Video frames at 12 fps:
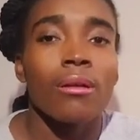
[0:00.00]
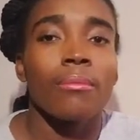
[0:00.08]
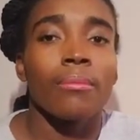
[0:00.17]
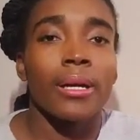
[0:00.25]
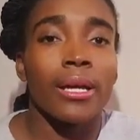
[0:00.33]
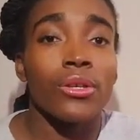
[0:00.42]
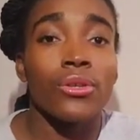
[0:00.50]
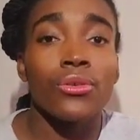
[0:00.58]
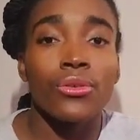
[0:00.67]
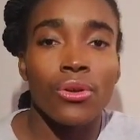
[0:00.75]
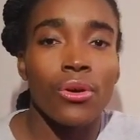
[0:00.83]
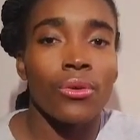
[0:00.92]
but you
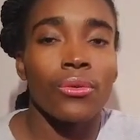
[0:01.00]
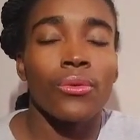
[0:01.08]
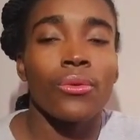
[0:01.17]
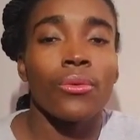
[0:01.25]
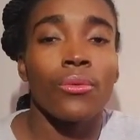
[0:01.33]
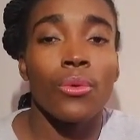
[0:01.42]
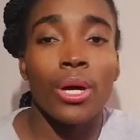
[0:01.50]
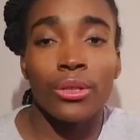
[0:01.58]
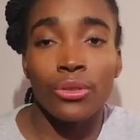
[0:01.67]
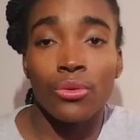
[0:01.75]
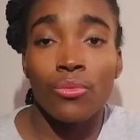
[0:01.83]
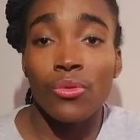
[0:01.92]
know while
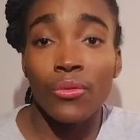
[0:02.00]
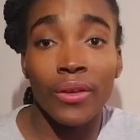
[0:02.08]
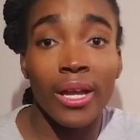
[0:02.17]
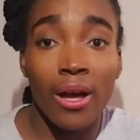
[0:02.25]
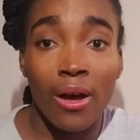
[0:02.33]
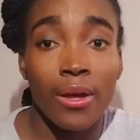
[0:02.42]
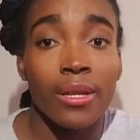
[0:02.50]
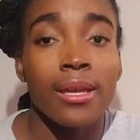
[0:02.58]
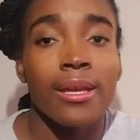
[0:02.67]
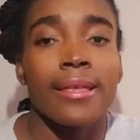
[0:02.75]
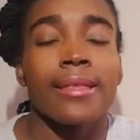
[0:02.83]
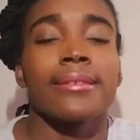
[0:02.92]
you're moving on
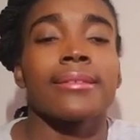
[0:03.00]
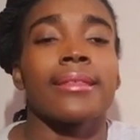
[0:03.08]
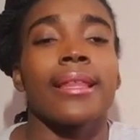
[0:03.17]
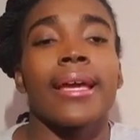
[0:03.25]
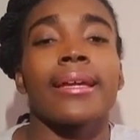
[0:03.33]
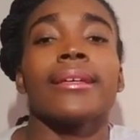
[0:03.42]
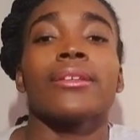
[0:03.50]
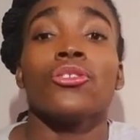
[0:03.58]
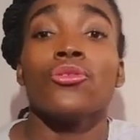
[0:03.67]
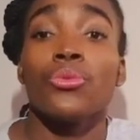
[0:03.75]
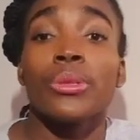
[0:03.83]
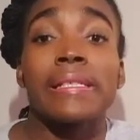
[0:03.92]
like
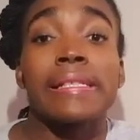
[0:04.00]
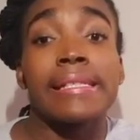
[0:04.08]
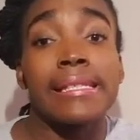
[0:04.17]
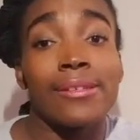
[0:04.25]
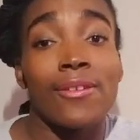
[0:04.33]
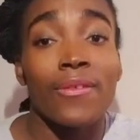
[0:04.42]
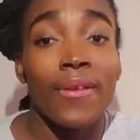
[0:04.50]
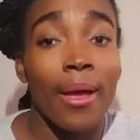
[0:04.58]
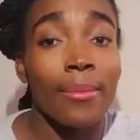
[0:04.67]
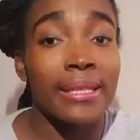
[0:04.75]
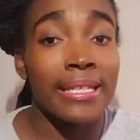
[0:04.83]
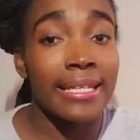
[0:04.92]
you will see your
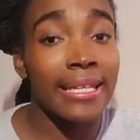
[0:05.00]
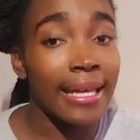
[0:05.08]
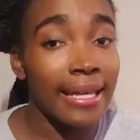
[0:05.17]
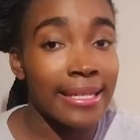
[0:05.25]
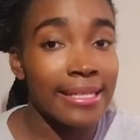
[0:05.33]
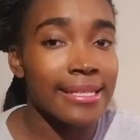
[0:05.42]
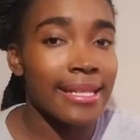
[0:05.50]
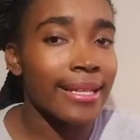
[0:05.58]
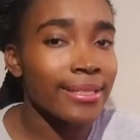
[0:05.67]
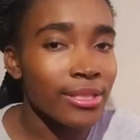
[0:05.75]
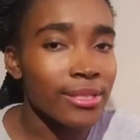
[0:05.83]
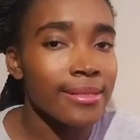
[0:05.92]
family again it's
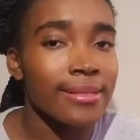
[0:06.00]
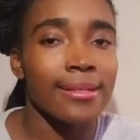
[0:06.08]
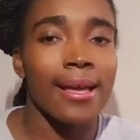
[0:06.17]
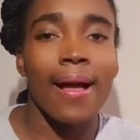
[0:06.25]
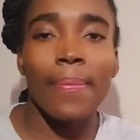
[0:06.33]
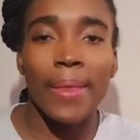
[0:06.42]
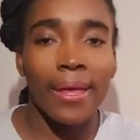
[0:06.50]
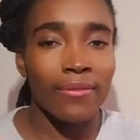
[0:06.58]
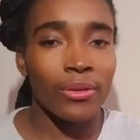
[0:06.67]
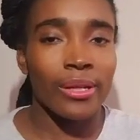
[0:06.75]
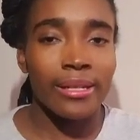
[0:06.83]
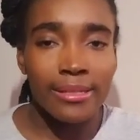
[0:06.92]
not just i'm never
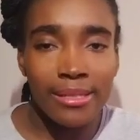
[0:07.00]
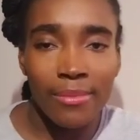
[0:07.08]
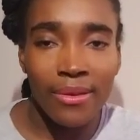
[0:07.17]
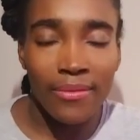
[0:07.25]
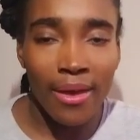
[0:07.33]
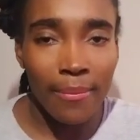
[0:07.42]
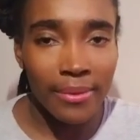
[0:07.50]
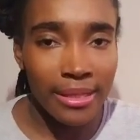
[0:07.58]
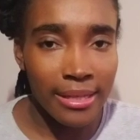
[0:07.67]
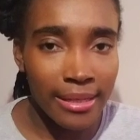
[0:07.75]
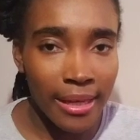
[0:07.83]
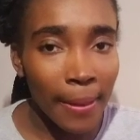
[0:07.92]
gonna see my family
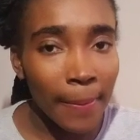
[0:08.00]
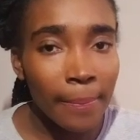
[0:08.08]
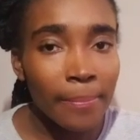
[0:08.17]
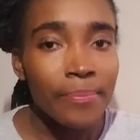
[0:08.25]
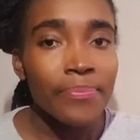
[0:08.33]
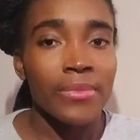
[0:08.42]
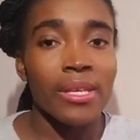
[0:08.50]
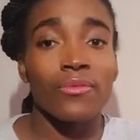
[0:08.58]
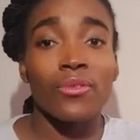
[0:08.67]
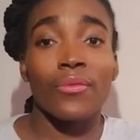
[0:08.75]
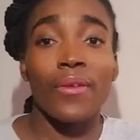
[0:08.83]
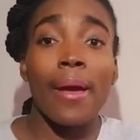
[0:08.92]
again if
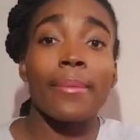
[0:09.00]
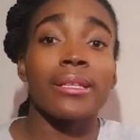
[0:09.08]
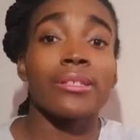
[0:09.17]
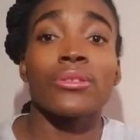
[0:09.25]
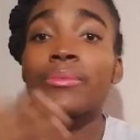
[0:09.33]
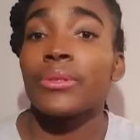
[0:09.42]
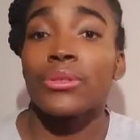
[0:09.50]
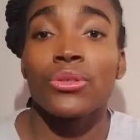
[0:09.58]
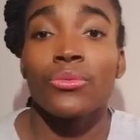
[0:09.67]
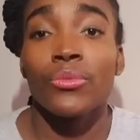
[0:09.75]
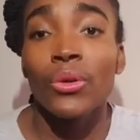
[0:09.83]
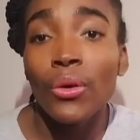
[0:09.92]
your family is supposed to
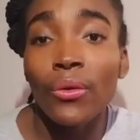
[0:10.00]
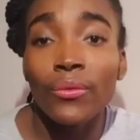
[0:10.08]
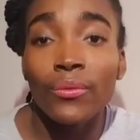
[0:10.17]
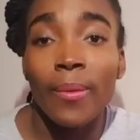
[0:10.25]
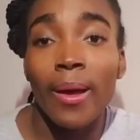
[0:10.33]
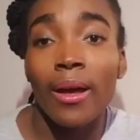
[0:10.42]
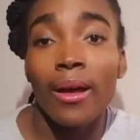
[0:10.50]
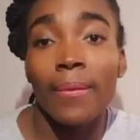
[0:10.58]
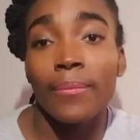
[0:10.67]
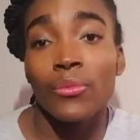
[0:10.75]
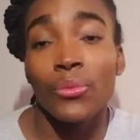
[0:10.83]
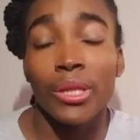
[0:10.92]
move but
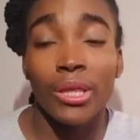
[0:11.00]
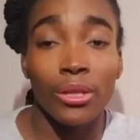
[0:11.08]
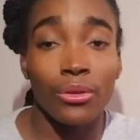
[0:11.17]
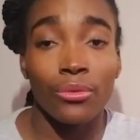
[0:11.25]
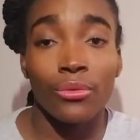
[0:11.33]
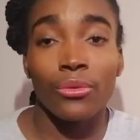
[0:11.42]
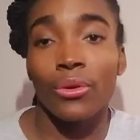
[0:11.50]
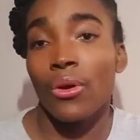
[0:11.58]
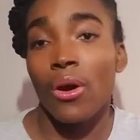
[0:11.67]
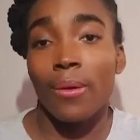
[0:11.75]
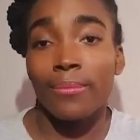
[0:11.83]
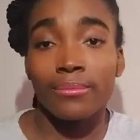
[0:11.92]
um with you or
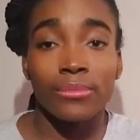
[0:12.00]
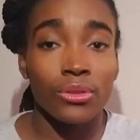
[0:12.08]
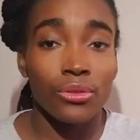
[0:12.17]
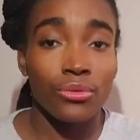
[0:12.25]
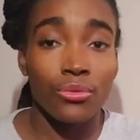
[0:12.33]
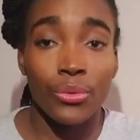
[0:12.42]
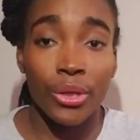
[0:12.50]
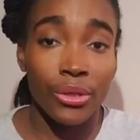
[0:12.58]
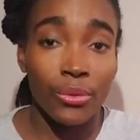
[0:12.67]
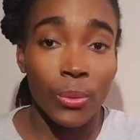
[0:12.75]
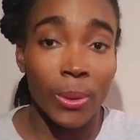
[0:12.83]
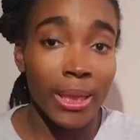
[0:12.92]
come to you where
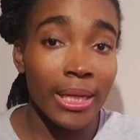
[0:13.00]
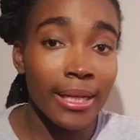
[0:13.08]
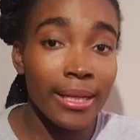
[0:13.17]
you are